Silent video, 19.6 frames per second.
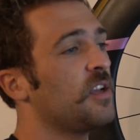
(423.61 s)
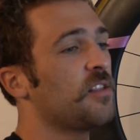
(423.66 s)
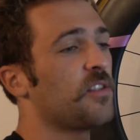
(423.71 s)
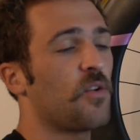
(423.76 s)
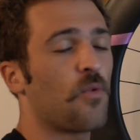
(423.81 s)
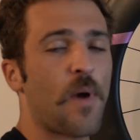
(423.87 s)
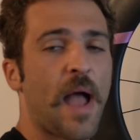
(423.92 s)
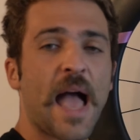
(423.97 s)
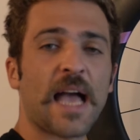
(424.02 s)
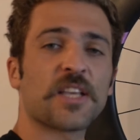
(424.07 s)

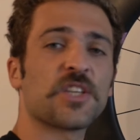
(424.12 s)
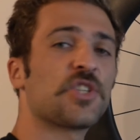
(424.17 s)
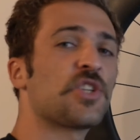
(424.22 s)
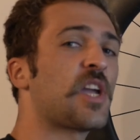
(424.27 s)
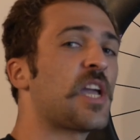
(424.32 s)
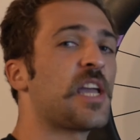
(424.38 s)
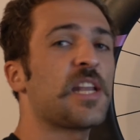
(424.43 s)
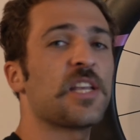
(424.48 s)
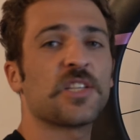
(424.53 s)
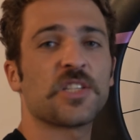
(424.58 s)
the wax
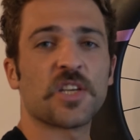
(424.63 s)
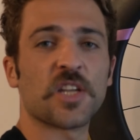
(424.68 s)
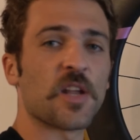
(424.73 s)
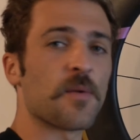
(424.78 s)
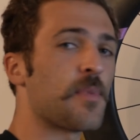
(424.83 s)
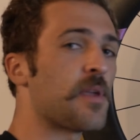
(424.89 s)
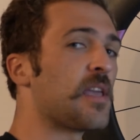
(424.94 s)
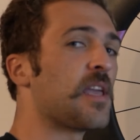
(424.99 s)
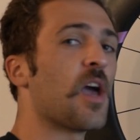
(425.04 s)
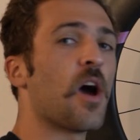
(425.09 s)
chain is
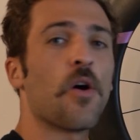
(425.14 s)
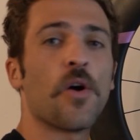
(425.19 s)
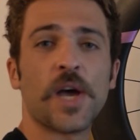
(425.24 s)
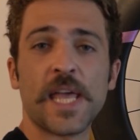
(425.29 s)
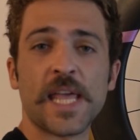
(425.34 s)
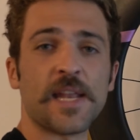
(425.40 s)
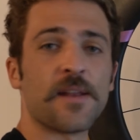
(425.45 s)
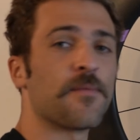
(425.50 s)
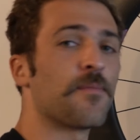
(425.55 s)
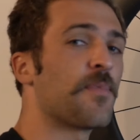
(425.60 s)
gonna be
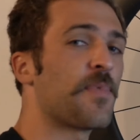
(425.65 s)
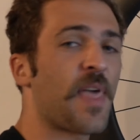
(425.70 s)
going